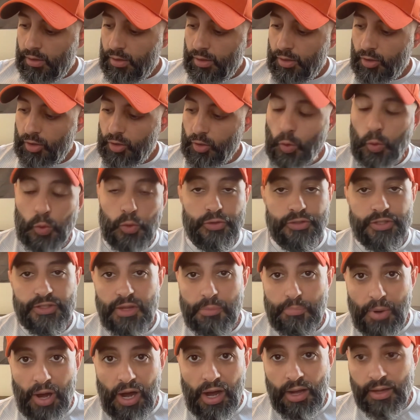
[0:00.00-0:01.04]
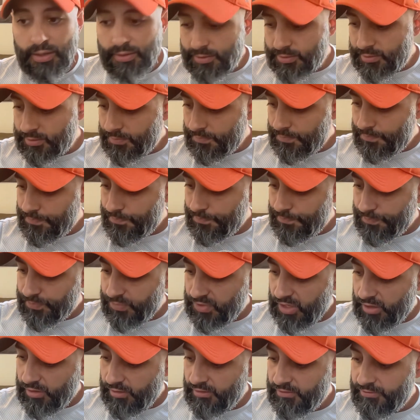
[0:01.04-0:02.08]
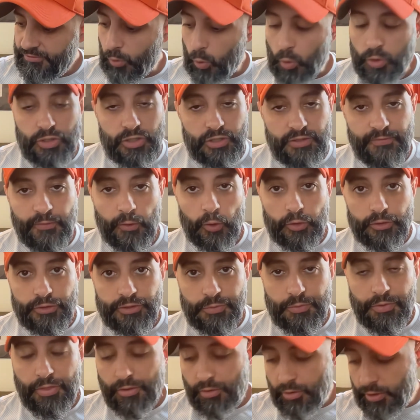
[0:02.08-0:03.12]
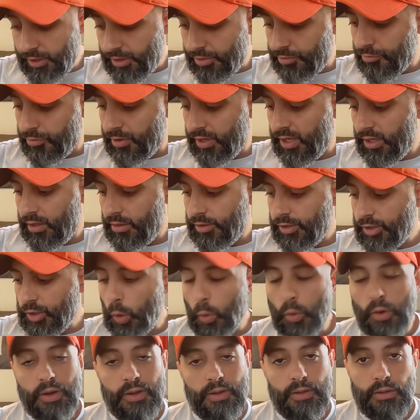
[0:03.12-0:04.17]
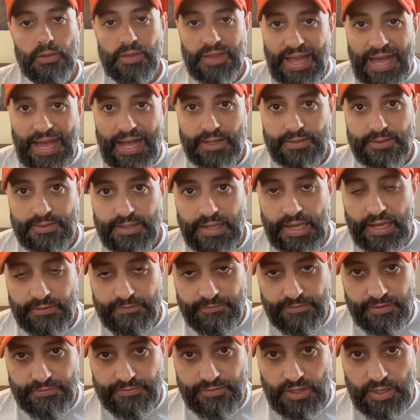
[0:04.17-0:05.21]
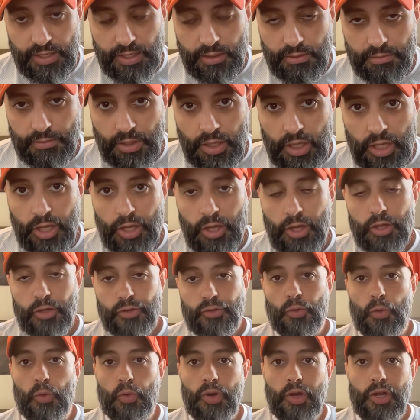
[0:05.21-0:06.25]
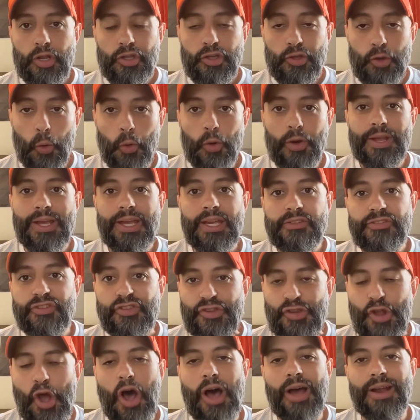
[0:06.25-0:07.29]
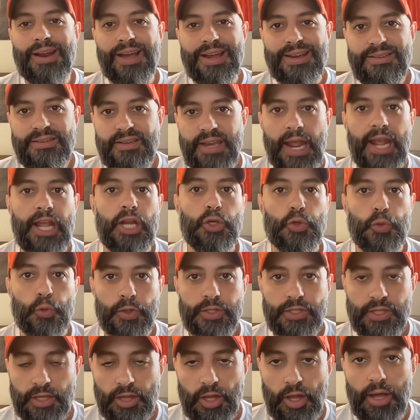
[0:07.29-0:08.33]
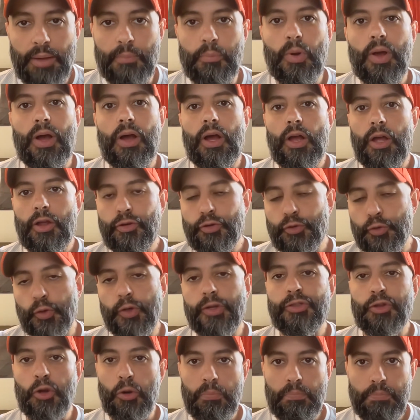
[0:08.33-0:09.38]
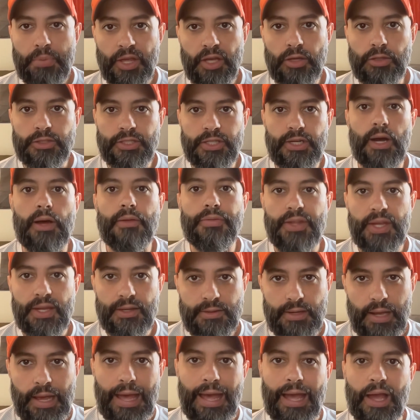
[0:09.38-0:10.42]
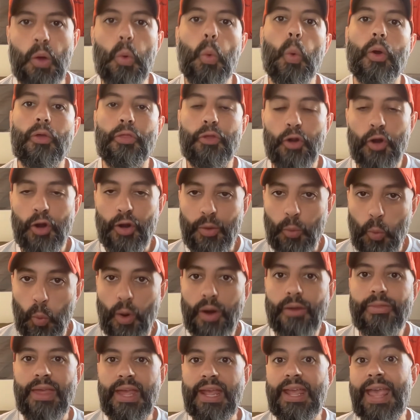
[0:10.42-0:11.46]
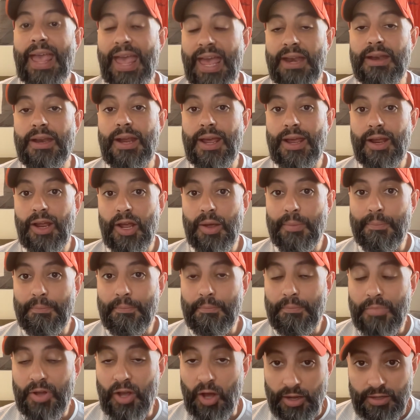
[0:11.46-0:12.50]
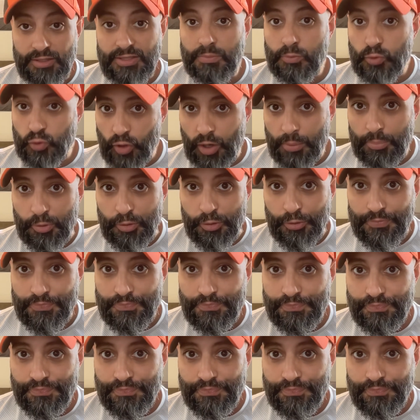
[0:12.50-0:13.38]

goals in the box, Forge is first with 33, York last at 15. So York is not a dangerous club during their build and on the attack. Where they can cause some trouble